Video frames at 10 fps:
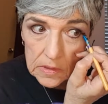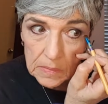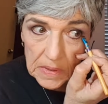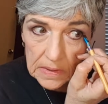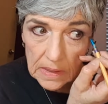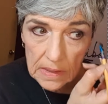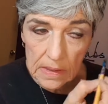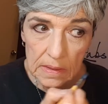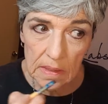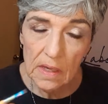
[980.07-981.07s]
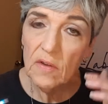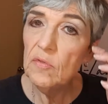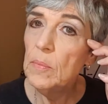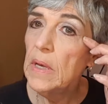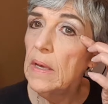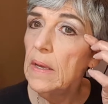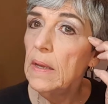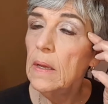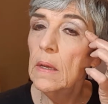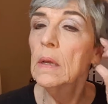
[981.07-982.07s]
To meet the end of
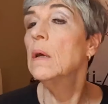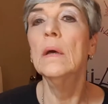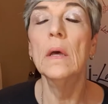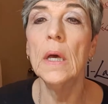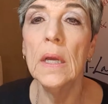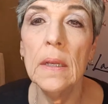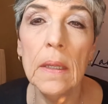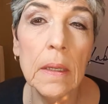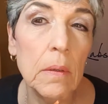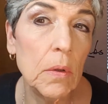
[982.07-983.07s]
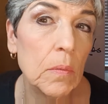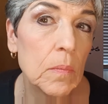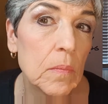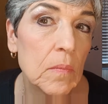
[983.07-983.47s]
my eyeliner.